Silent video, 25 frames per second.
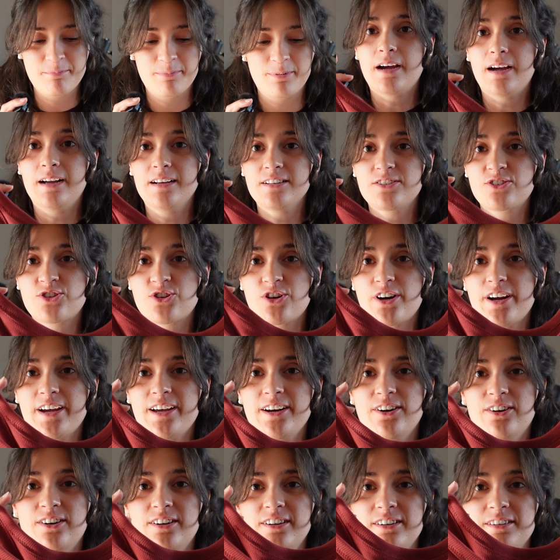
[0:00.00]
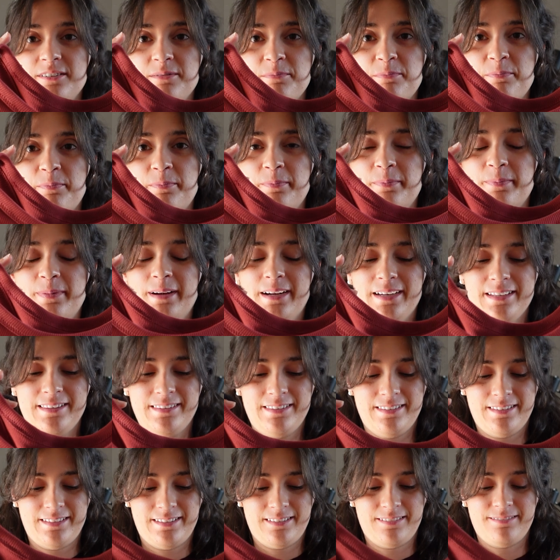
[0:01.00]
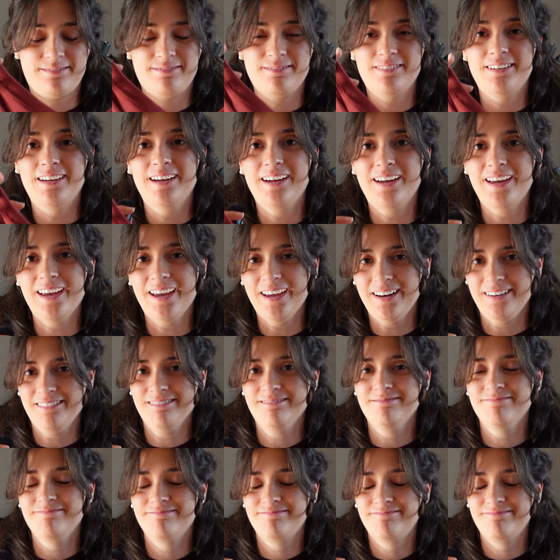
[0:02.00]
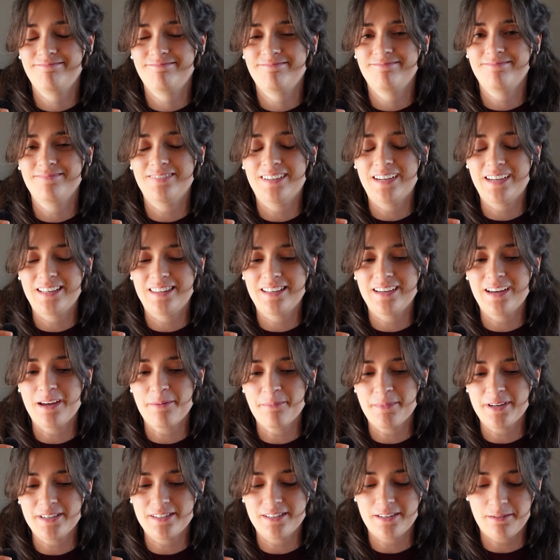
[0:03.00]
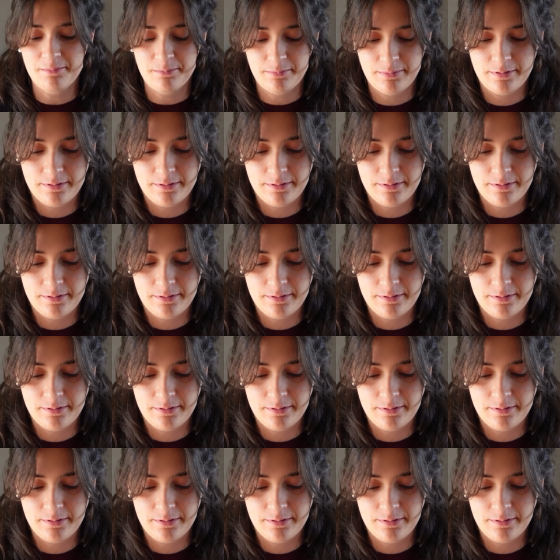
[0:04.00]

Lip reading: I'll try it on, but again, I think I messed up.